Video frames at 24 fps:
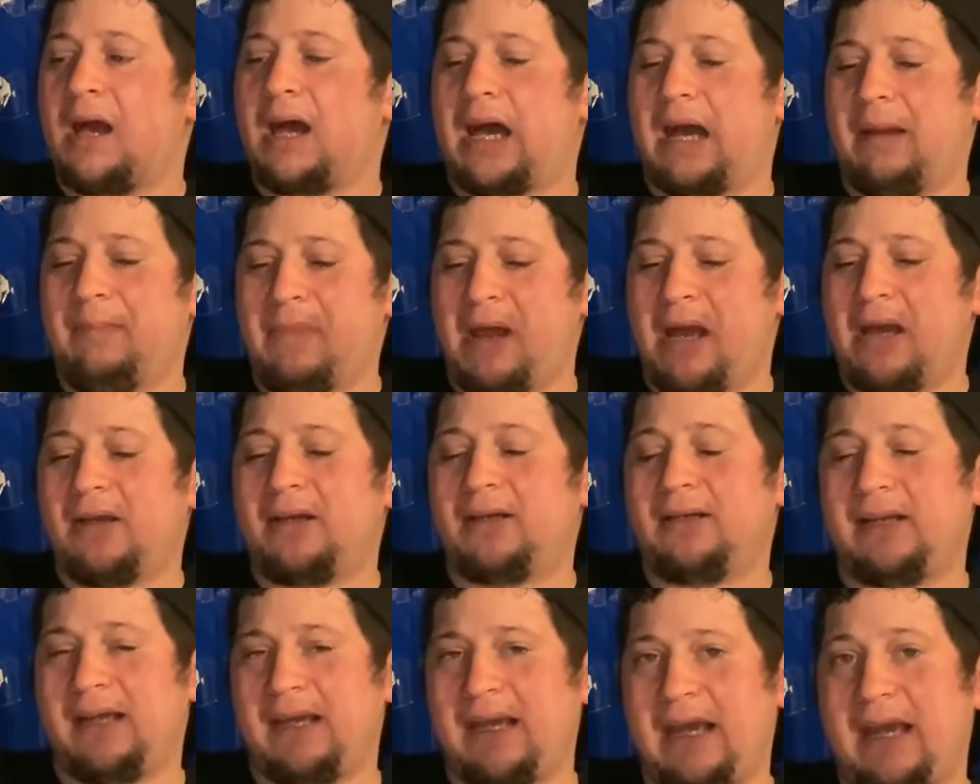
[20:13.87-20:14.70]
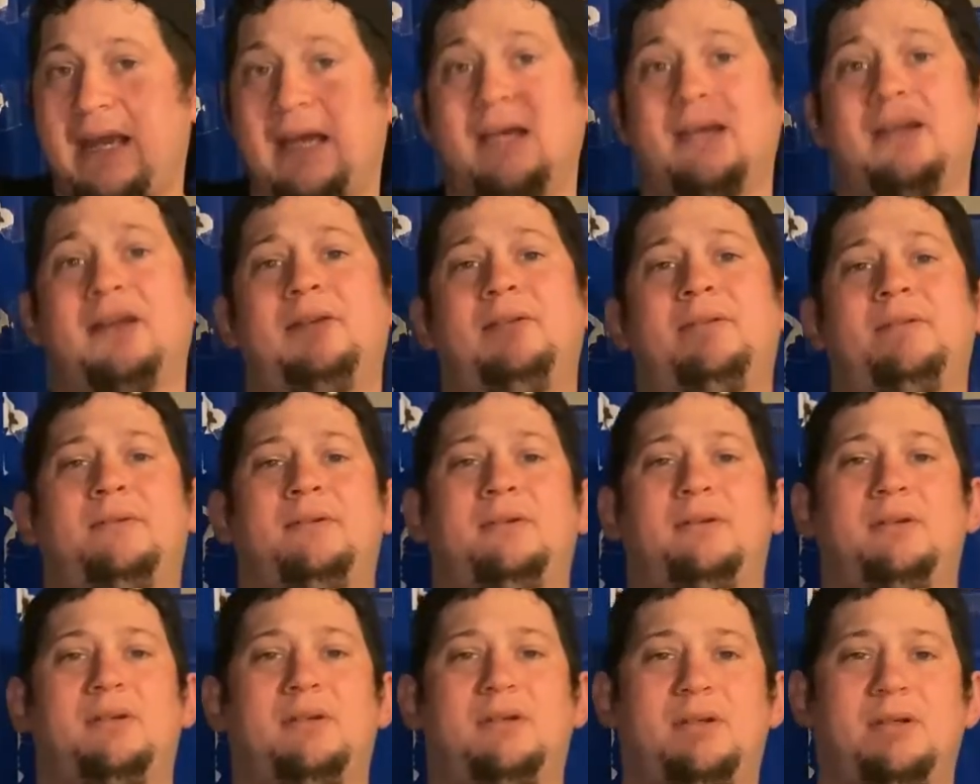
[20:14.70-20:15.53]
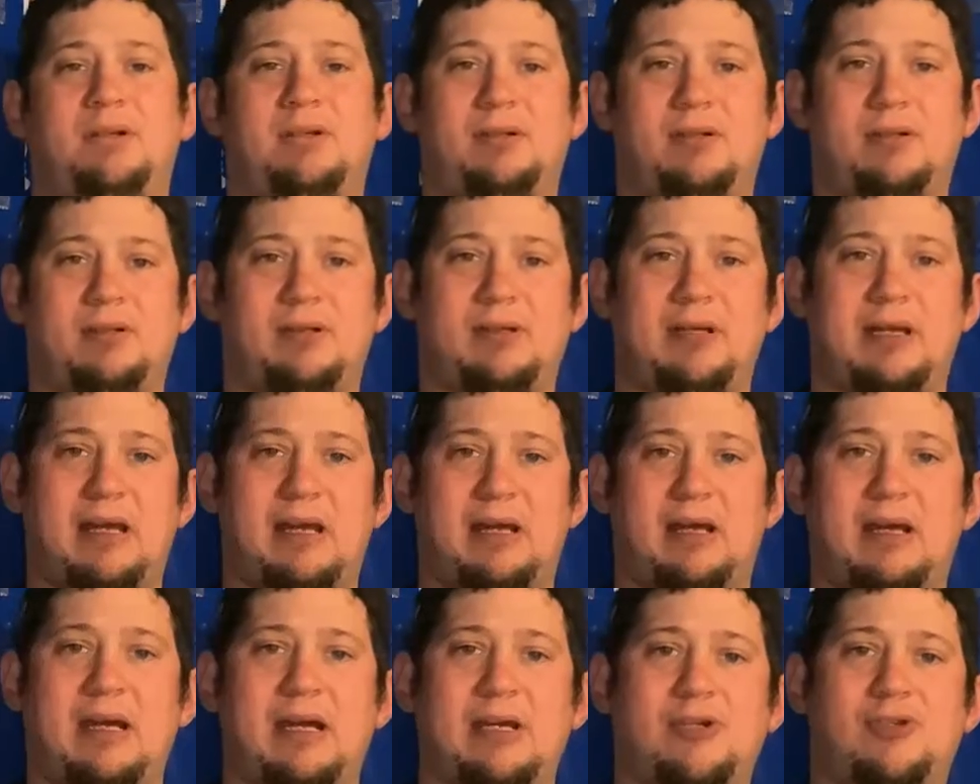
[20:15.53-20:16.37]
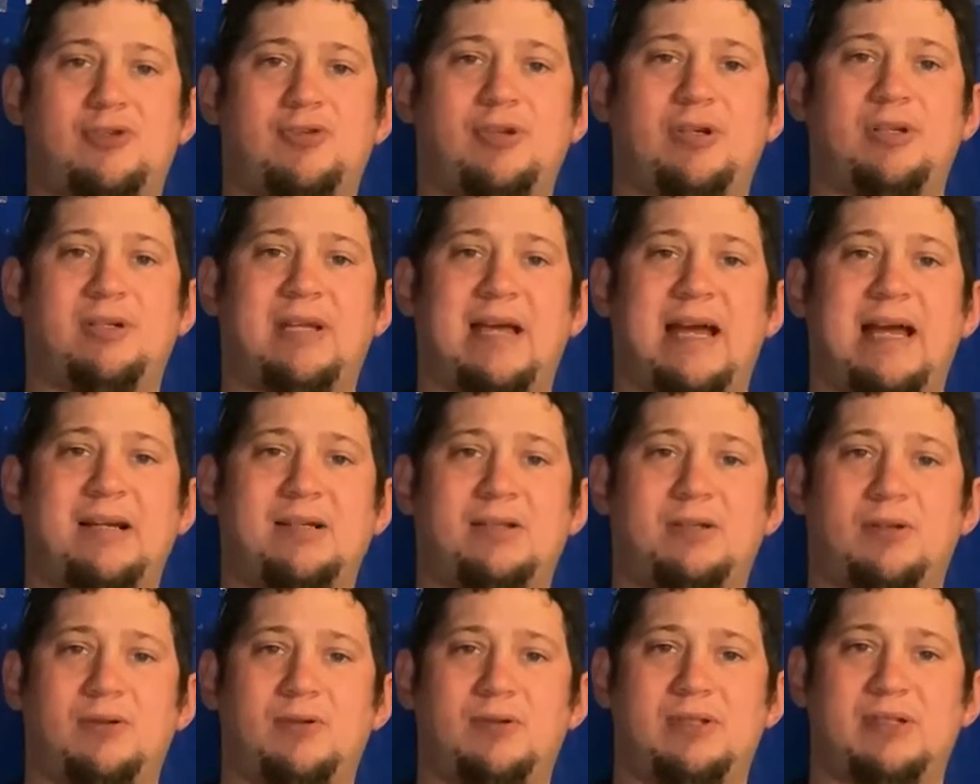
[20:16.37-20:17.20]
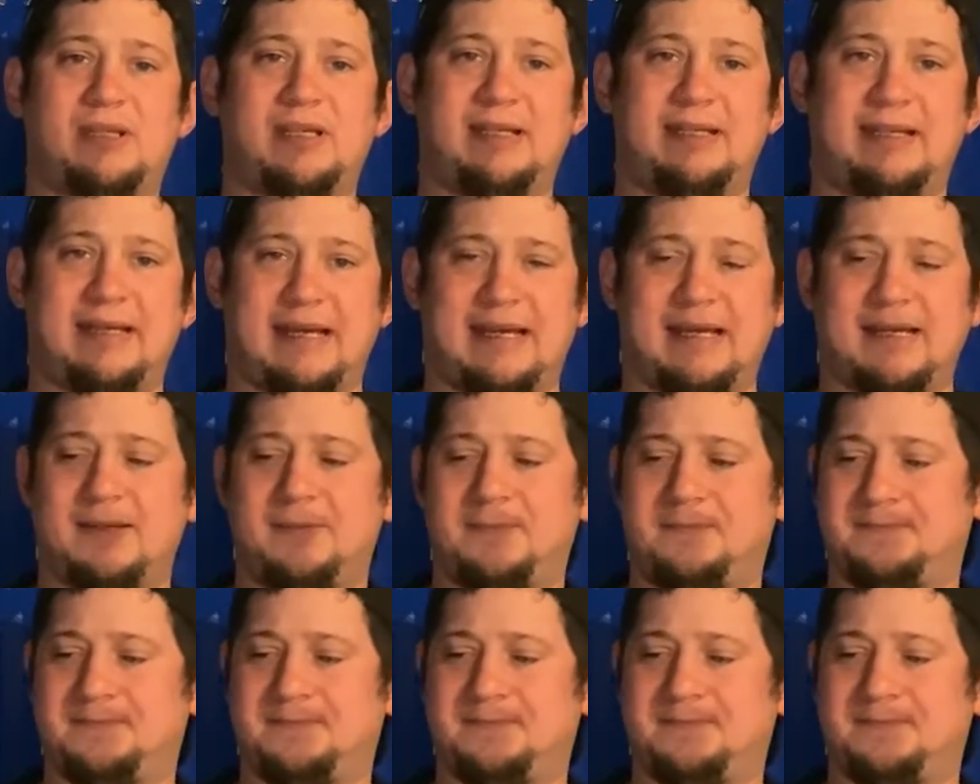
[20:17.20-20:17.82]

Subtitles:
I'm not going to add extra lactose today.